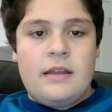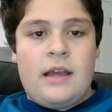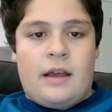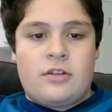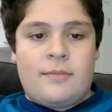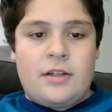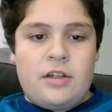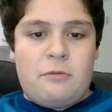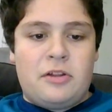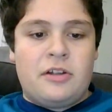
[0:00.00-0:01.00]
Yeah, so
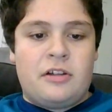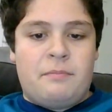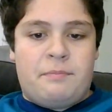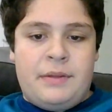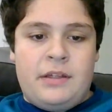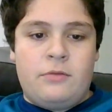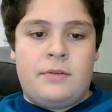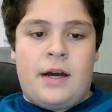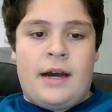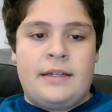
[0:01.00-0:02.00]
matchup one, they're gonna beat
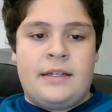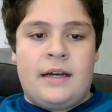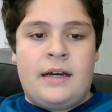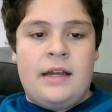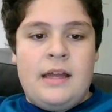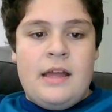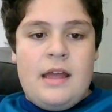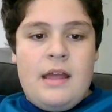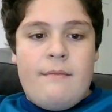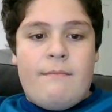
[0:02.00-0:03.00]
Uganda,
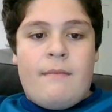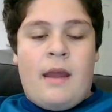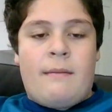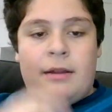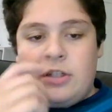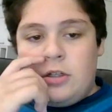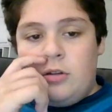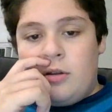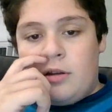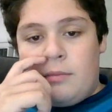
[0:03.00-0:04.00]
and matchup
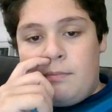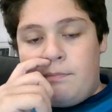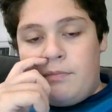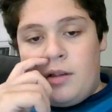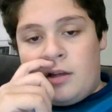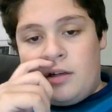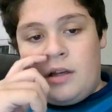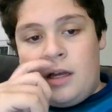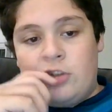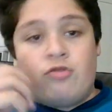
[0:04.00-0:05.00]
two, they're
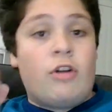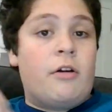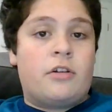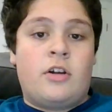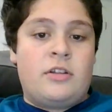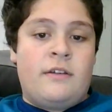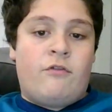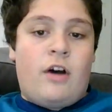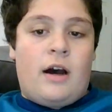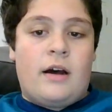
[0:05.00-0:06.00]
gonna draw with Cote
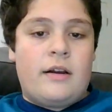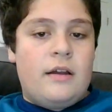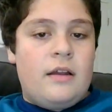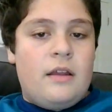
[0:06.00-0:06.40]
d'Ivoire.